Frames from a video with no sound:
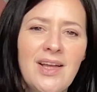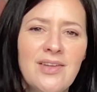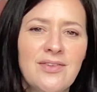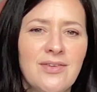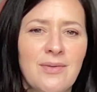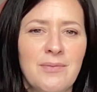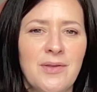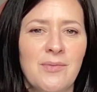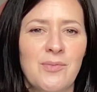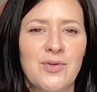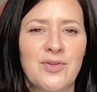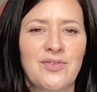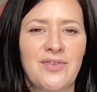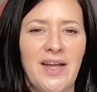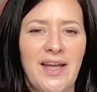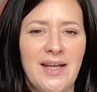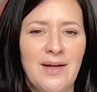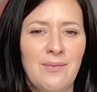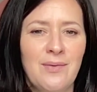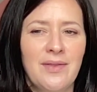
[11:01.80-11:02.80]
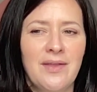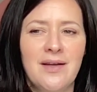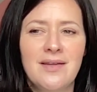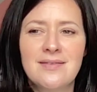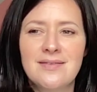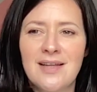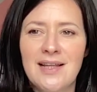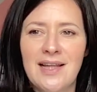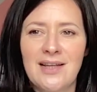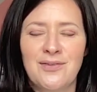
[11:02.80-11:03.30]
some of them were staying with
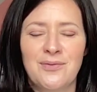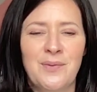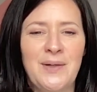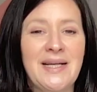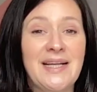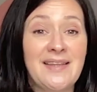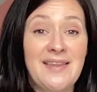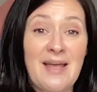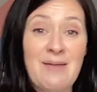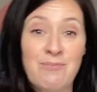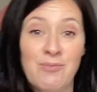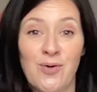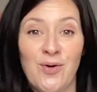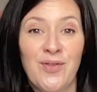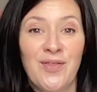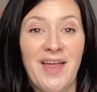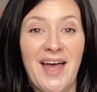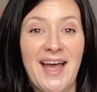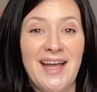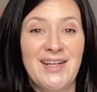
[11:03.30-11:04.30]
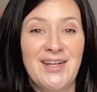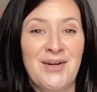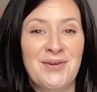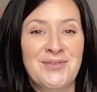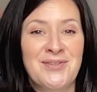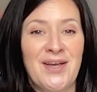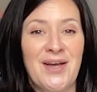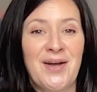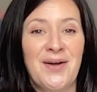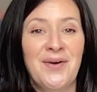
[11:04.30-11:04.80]
us last week, and they brought their
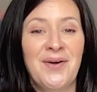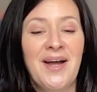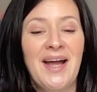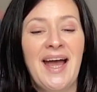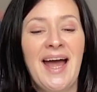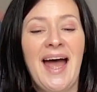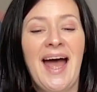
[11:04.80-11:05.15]
Yoto,